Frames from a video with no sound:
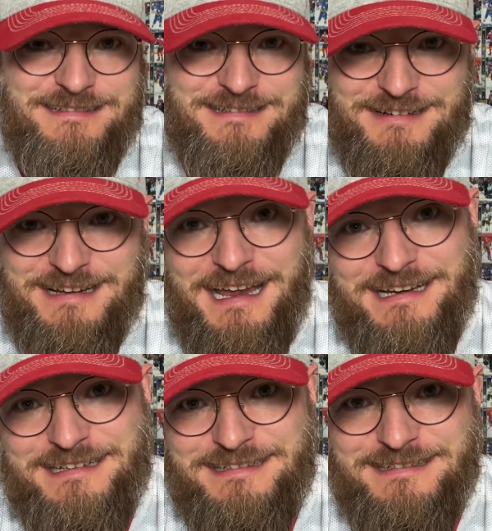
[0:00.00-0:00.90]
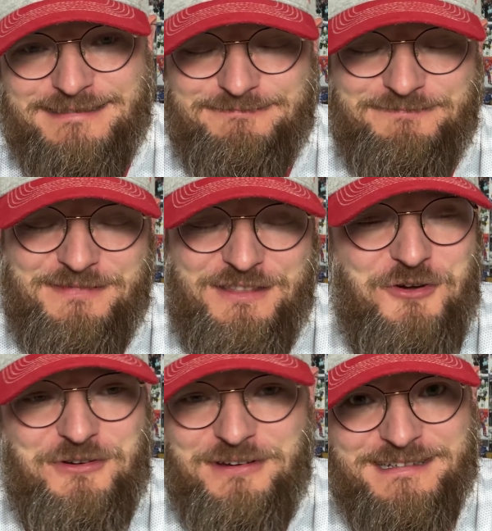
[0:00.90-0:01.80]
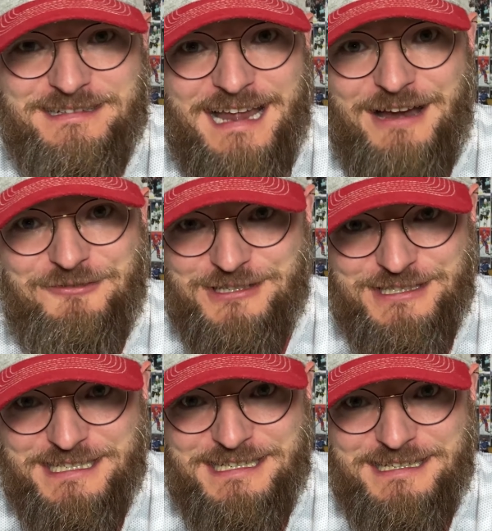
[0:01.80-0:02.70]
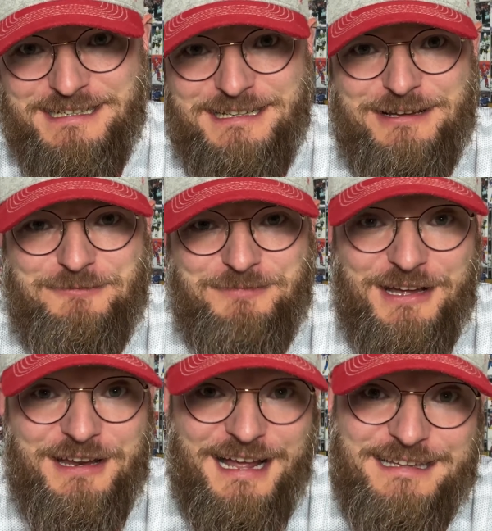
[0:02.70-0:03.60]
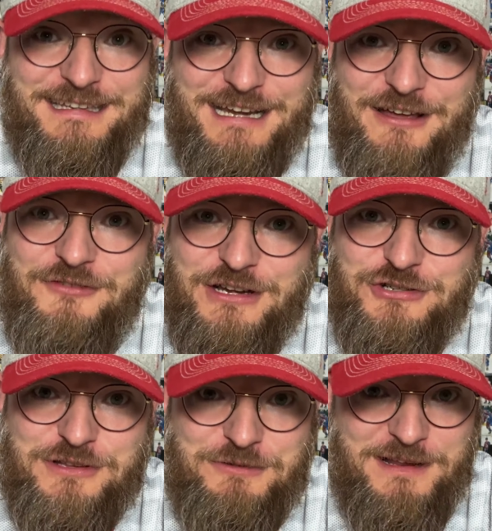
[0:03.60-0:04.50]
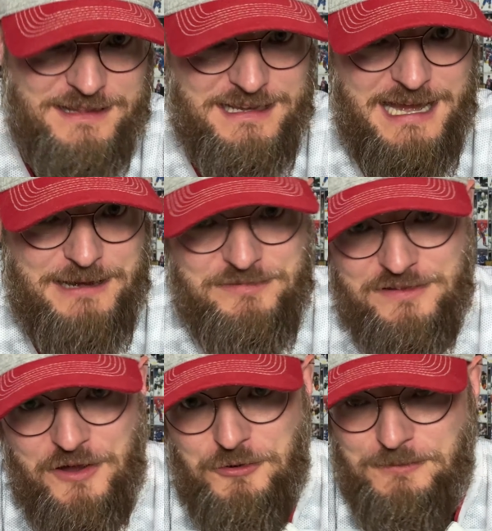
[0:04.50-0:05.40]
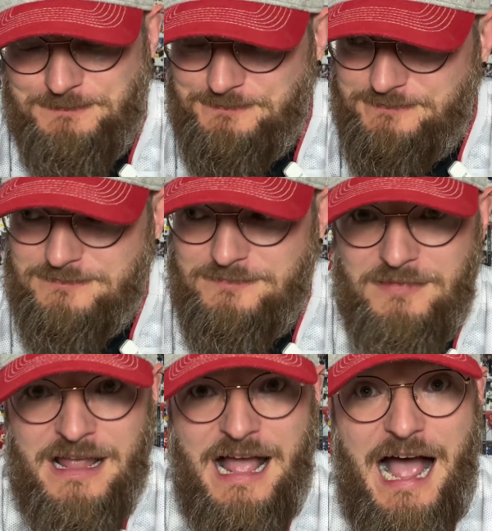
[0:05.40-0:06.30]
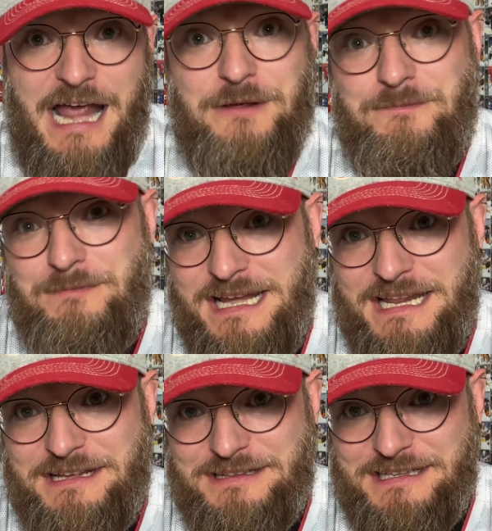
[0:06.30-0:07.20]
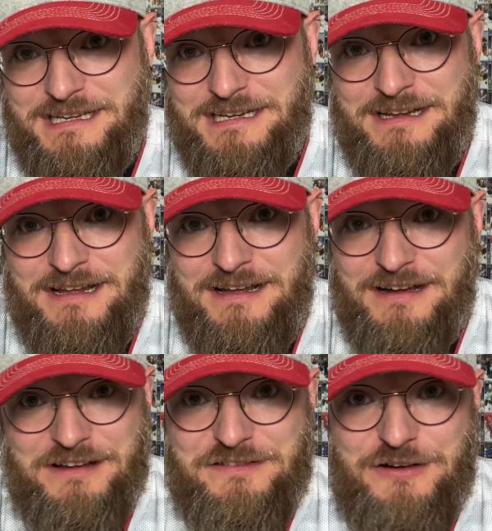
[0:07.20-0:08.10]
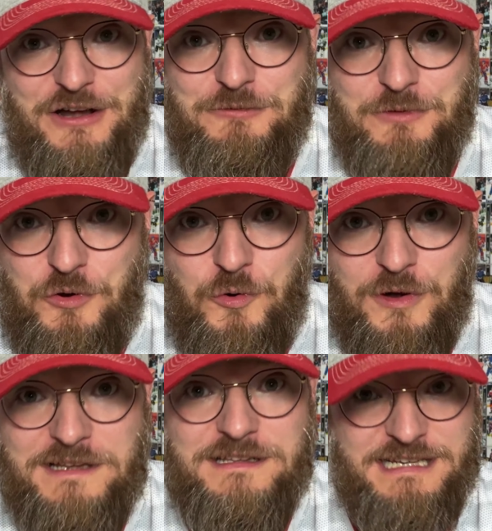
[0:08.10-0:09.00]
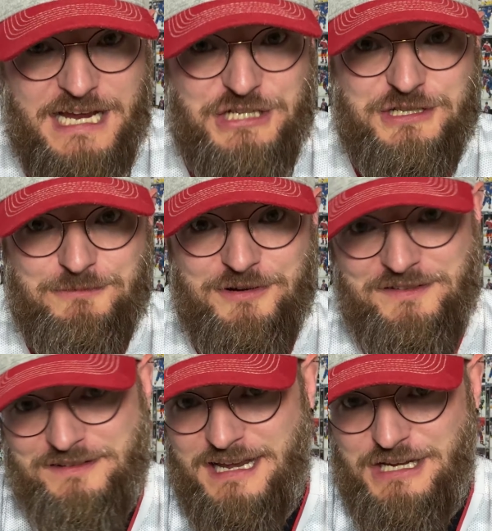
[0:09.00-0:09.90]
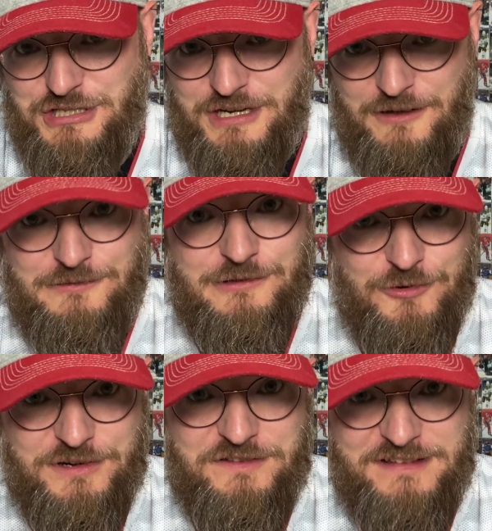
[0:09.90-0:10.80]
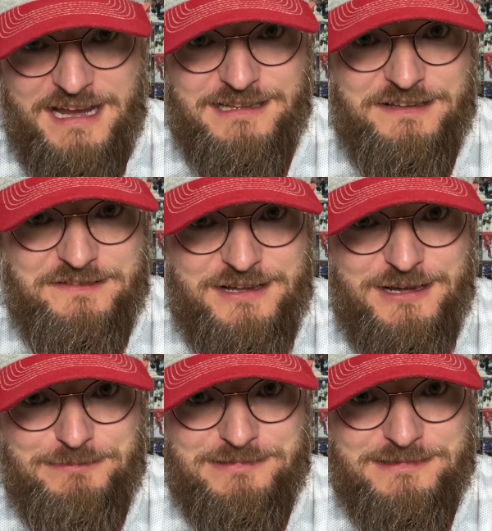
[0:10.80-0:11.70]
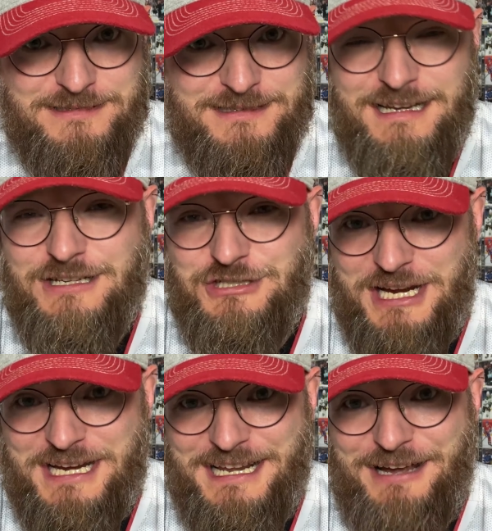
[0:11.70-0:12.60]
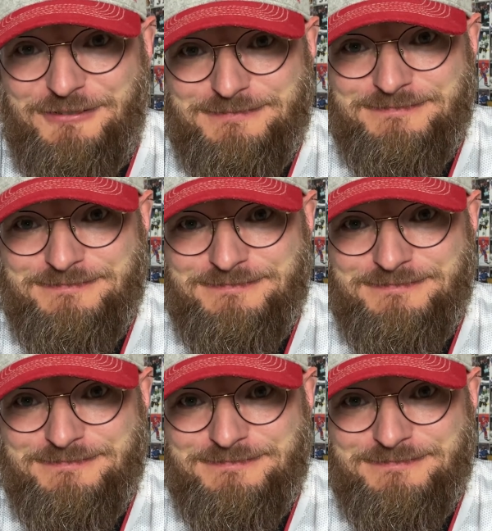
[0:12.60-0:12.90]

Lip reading: Okay, no, not really. But I did eventually win the game. So I immediately started recording to catch the presentation of Lord Stanley's Cup. Check it out.